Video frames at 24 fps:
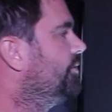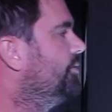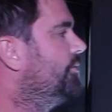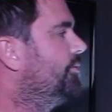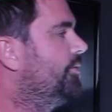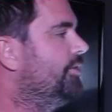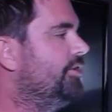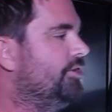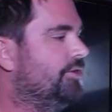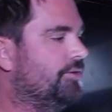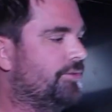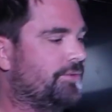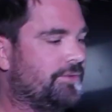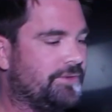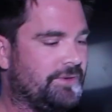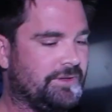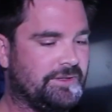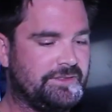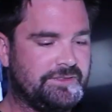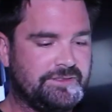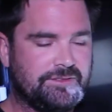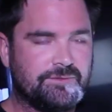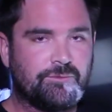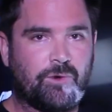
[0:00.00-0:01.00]
When you
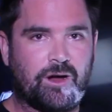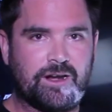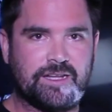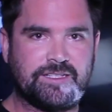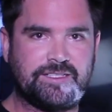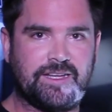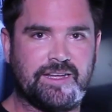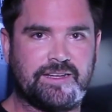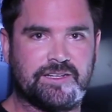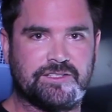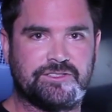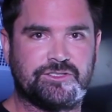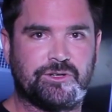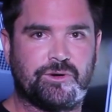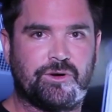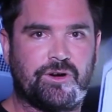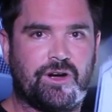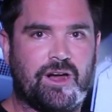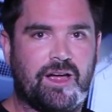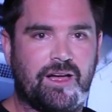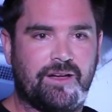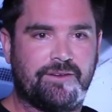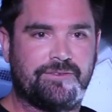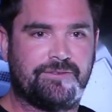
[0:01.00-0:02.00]
want to take a
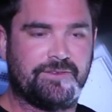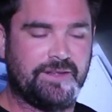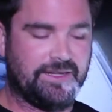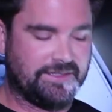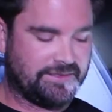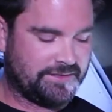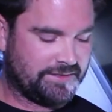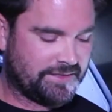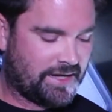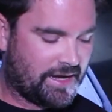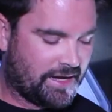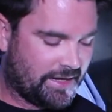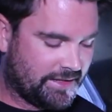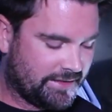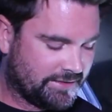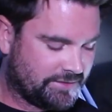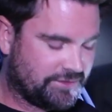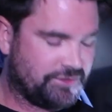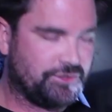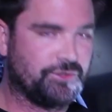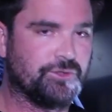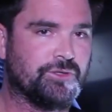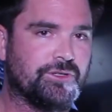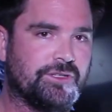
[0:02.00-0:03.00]
door off,
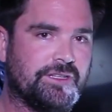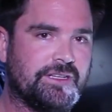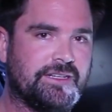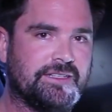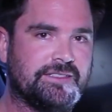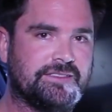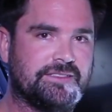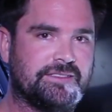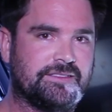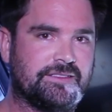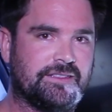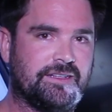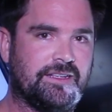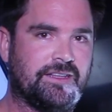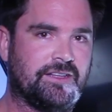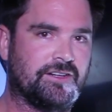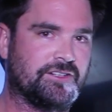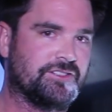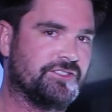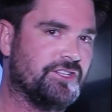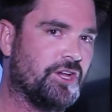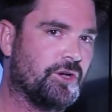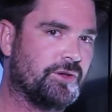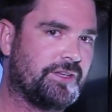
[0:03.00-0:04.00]
it's toolless.
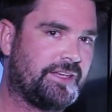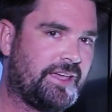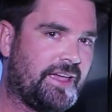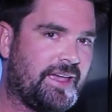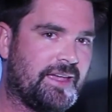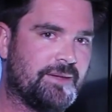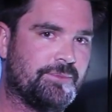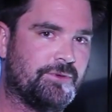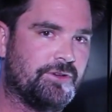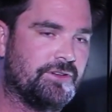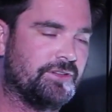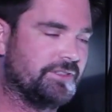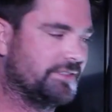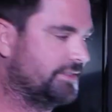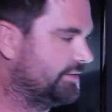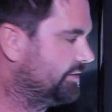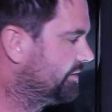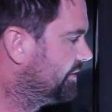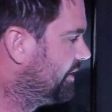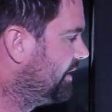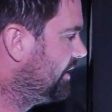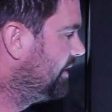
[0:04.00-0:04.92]
There's no cables.